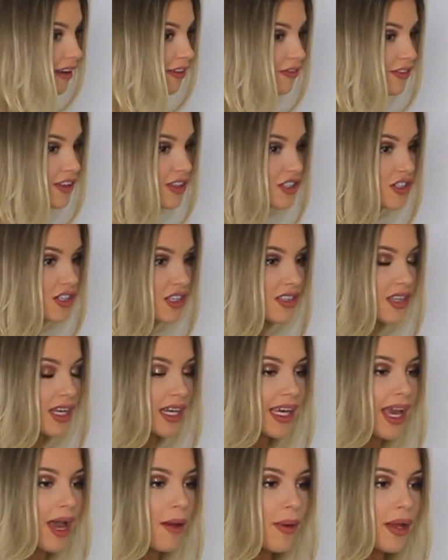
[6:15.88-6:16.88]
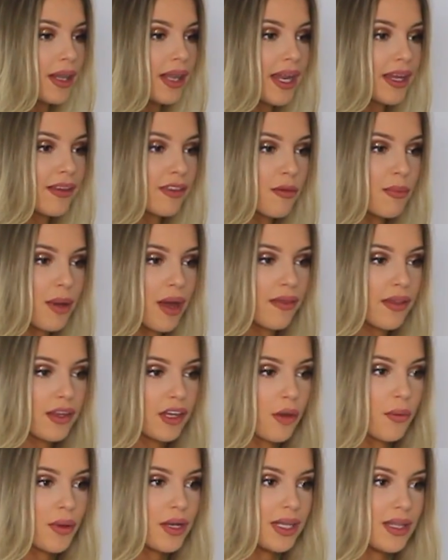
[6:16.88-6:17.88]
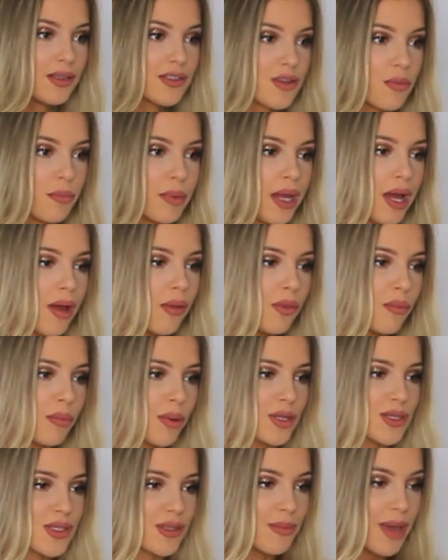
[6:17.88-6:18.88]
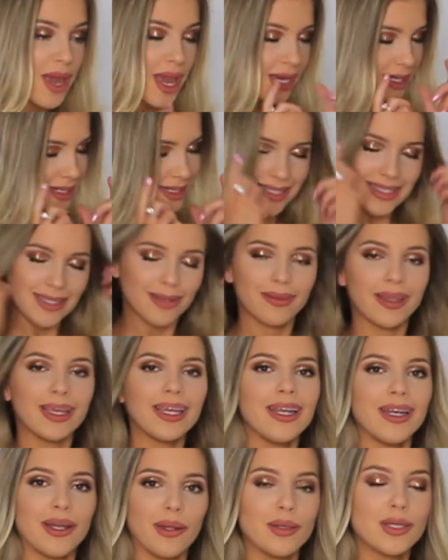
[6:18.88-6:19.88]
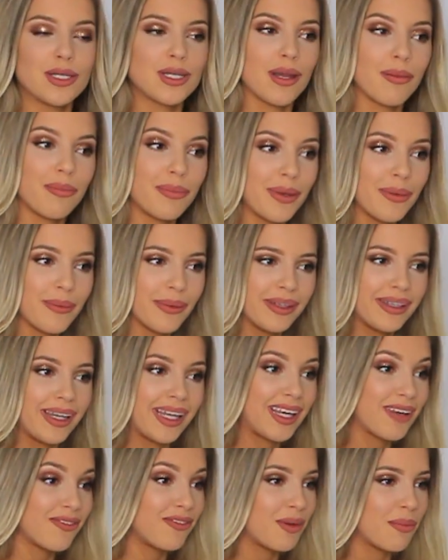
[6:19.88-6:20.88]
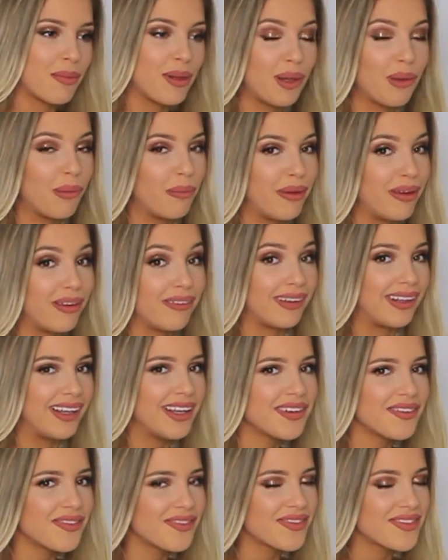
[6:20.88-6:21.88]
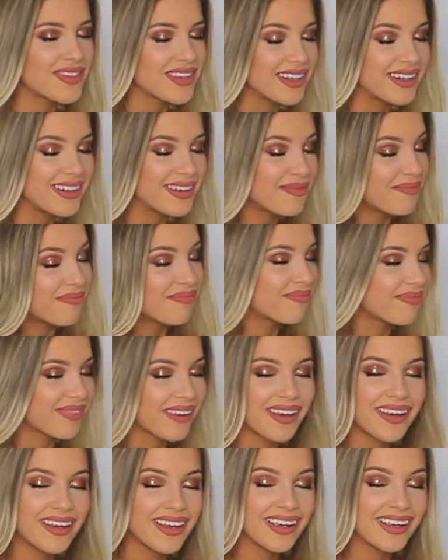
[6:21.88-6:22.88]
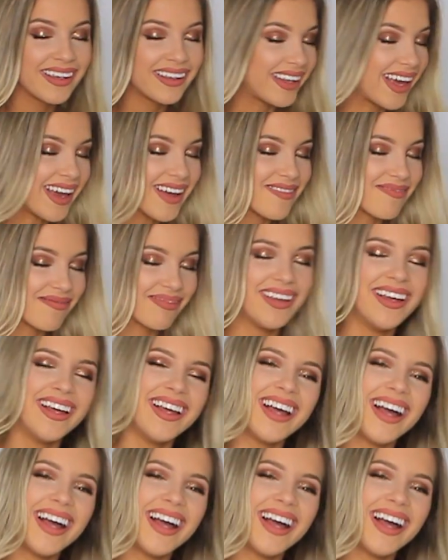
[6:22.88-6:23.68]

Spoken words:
it fits just like how I like them, how they go in a little bit on the bottom, just so they, you know, shape you and they give you a little bit of a lift, and yeah.